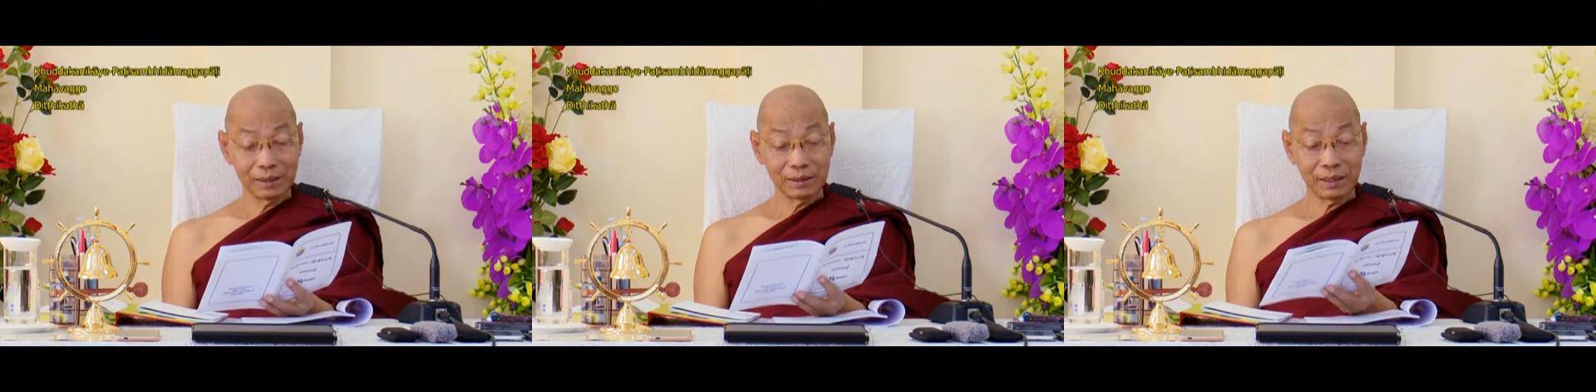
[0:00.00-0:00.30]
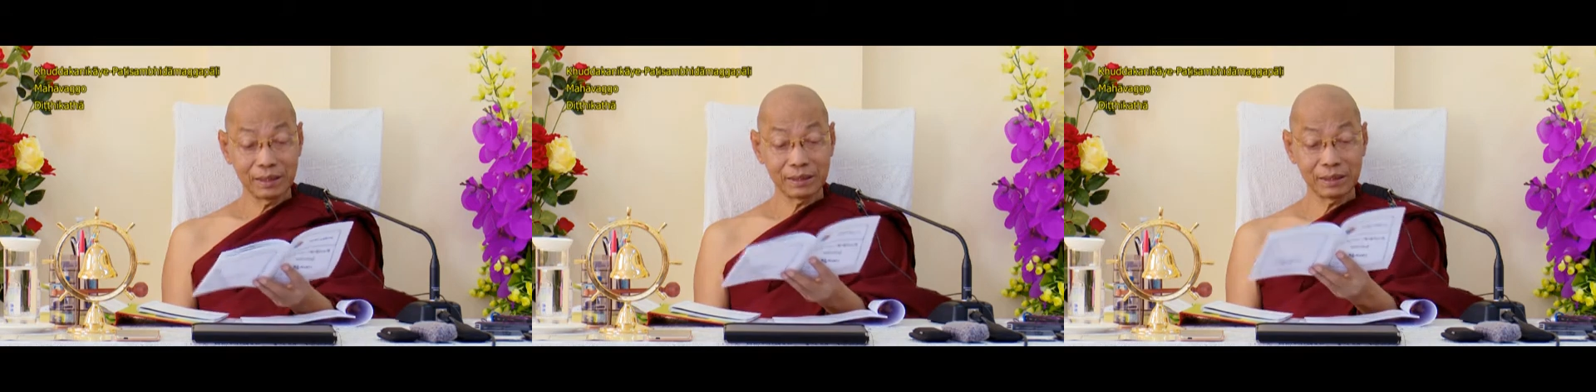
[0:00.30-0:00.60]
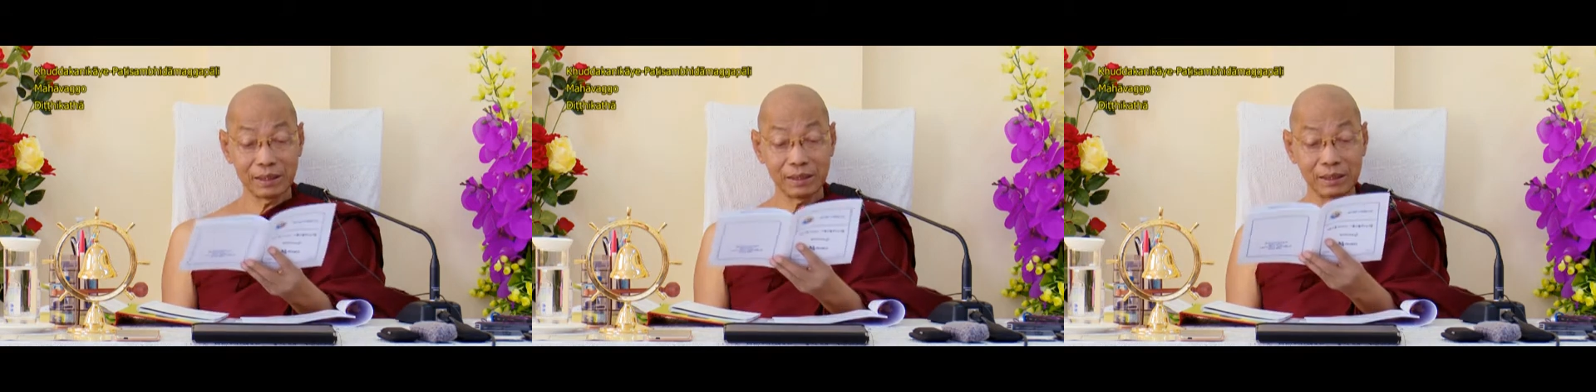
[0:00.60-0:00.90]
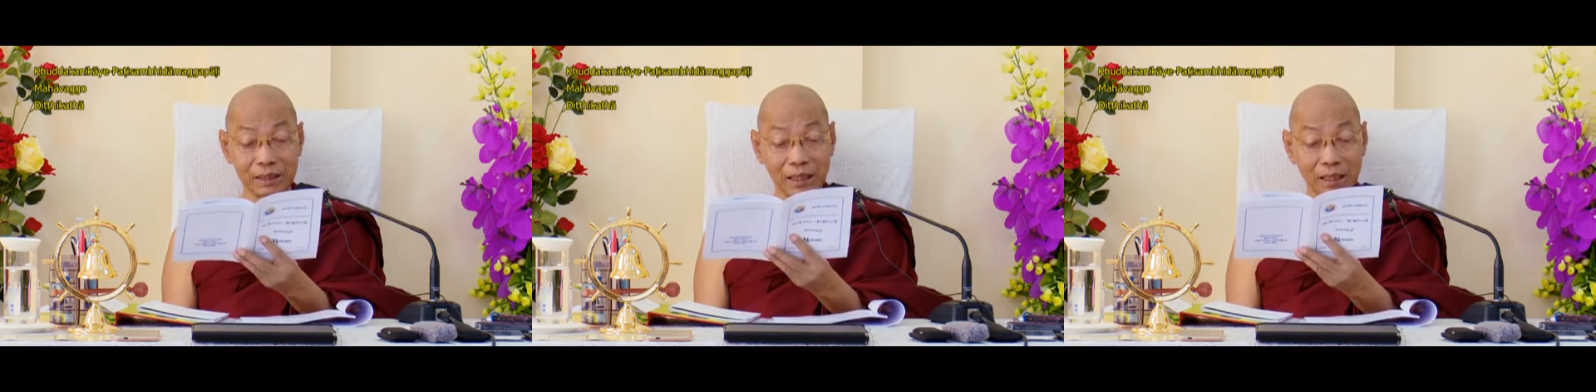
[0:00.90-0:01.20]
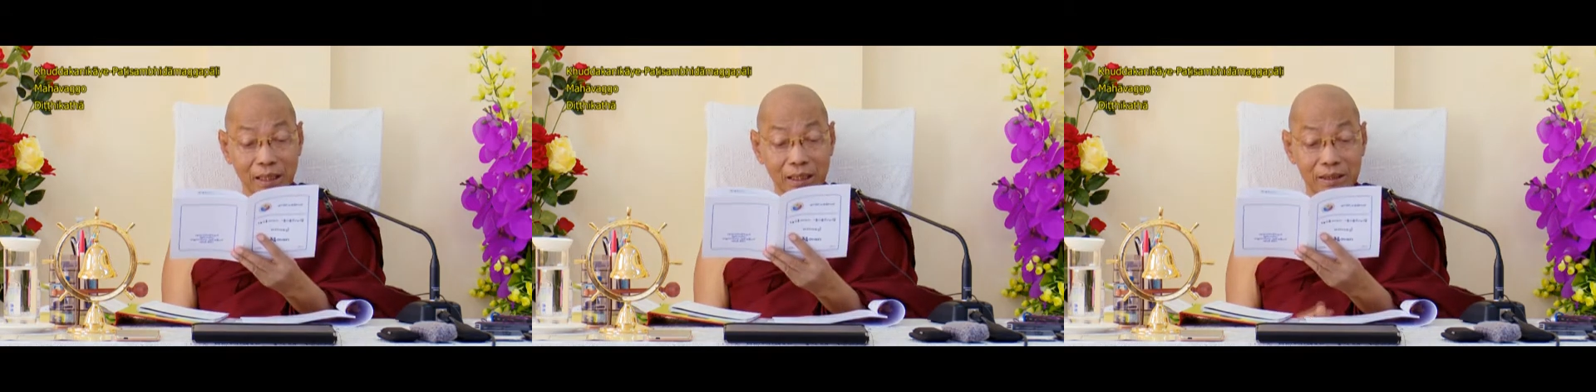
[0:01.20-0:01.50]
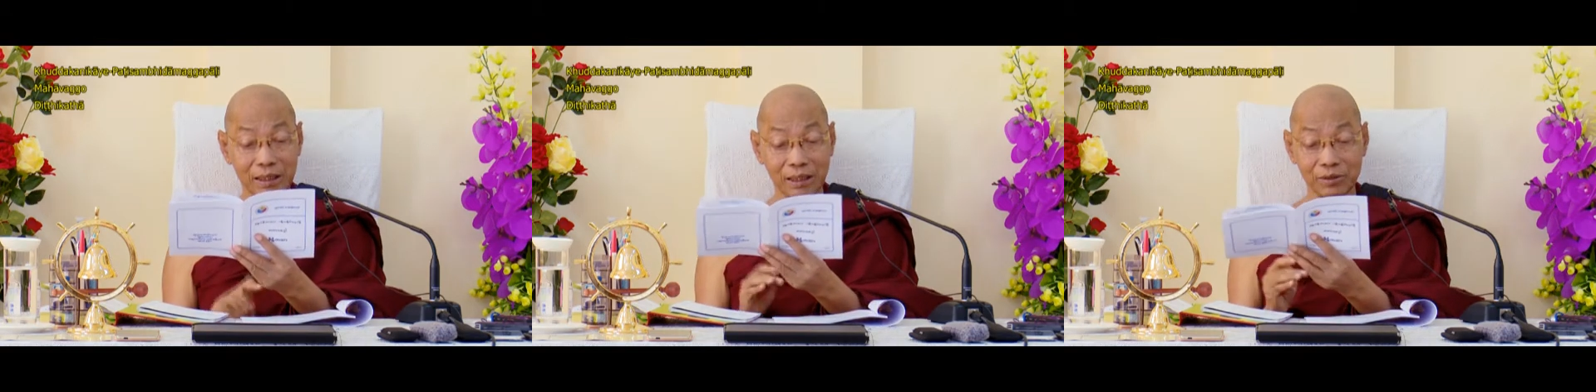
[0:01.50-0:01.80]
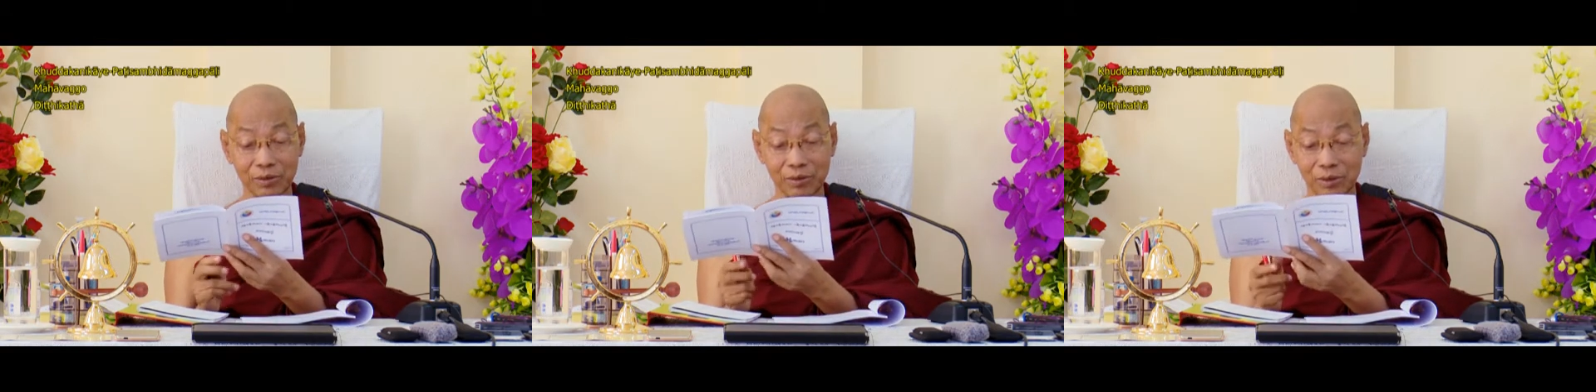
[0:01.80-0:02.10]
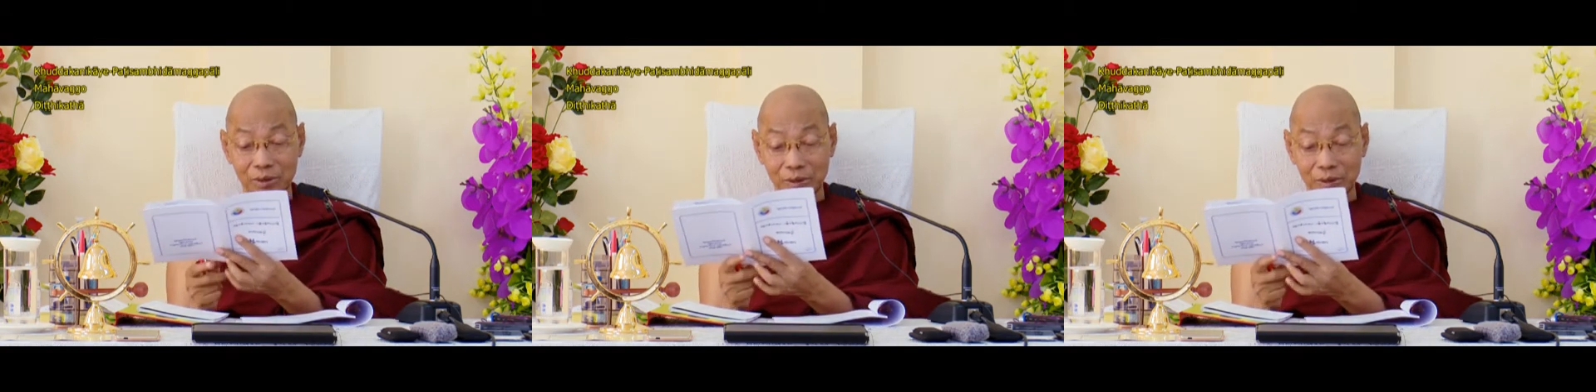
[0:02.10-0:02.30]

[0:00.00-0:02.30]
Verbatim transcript: Deity na asaro,